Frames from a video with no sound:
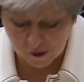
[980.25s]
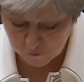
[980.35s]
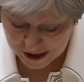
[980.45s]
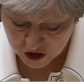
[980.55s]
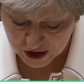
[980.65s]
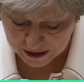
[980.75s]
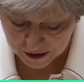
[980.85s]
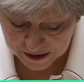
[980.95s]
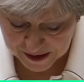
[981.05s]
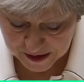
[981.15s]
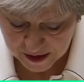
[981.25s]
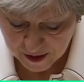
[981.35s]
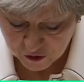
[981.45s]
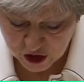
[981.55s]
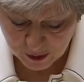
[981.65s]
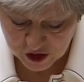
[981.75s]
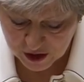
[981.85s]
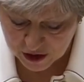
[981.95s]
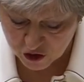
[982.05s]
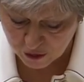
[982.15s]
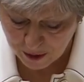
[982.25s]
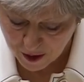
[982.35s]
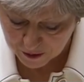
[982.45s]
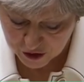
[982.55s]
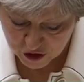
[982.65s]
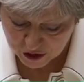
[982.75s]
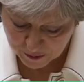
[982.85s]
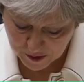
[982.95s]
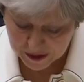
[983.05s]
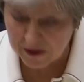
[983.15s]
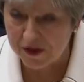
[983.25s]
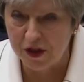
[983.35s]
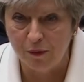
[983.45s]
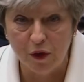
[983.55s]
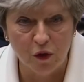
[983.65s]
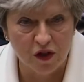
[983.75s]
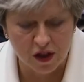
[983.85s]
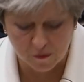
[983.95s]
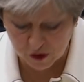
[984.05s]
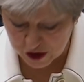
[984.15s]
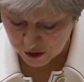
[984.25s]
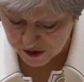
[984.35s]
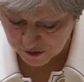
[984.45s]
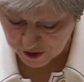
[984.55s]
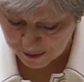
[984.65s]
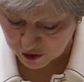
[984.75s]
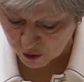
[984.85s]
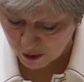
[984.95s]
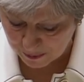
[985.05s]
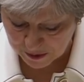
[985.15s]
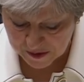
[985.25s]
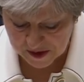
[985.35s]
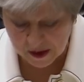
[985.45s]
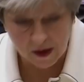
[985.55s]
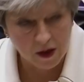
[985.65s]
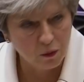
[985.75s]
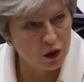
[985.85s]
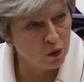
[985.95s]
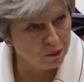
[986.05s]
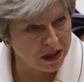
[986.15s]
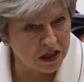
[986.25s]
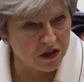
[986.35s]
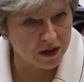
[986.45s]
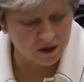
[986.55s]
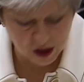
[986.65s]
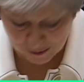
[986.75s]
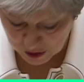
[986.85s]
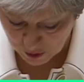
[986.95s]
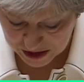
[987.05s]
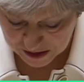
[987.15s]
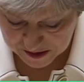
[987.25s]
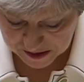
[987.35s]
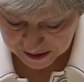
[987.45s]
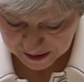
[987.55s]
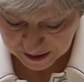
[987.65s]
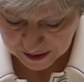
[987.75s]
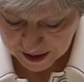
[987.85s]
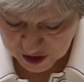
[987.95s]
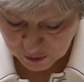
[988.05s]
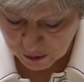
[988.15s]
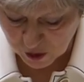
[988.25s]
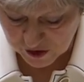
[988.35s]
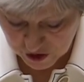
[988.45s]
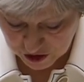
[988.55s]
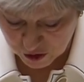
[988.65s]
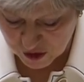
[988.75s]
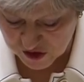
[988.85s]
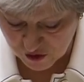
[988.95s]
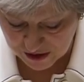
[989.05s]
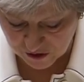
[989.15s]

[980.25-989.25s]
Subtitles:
with our French allies the new international partnership against impunity for the use of chemical weapons, which will meet in the coming weeks. And we will continue to